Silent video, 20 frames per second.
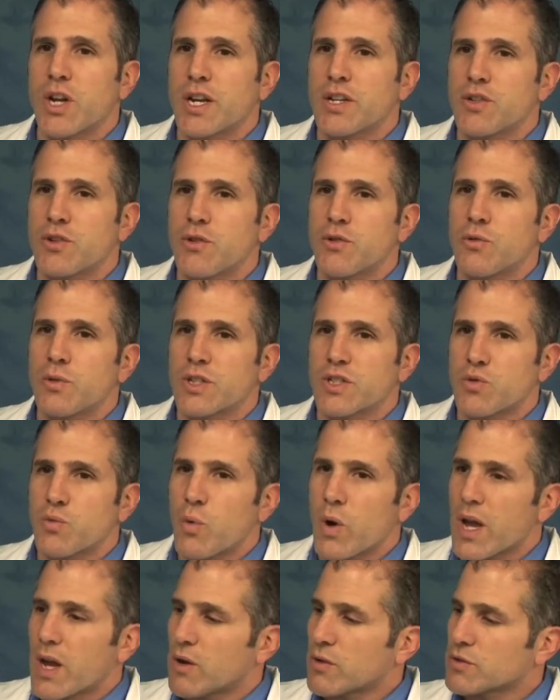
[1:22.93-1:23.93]
I do as
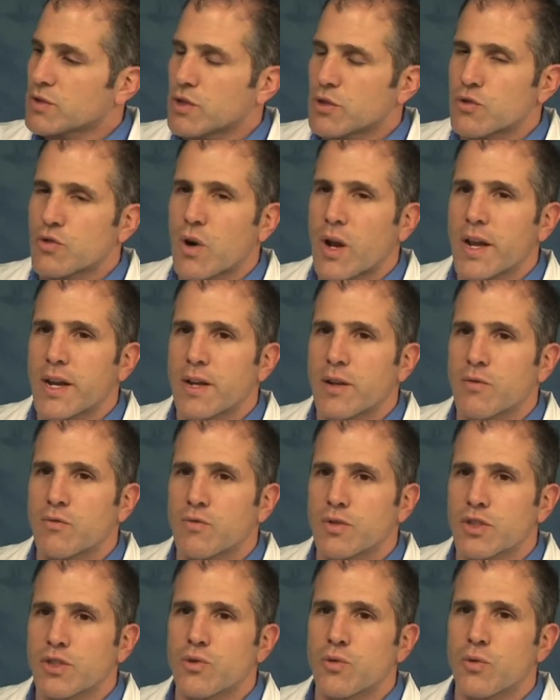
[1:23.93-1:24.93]
well to try and
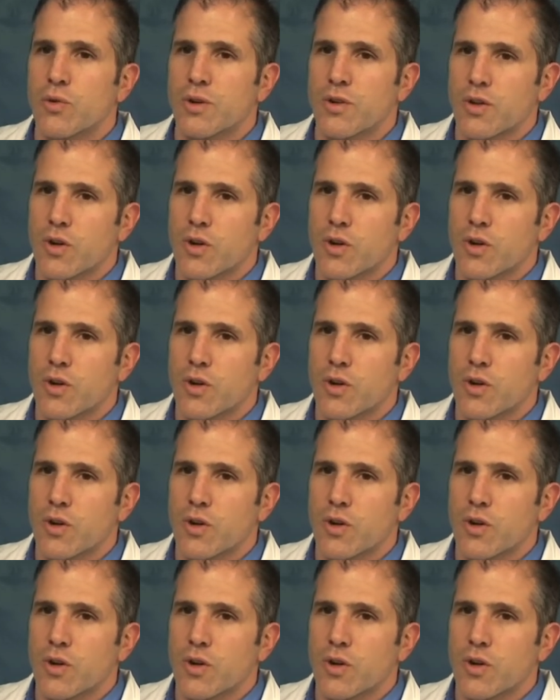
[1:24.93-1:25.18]
restore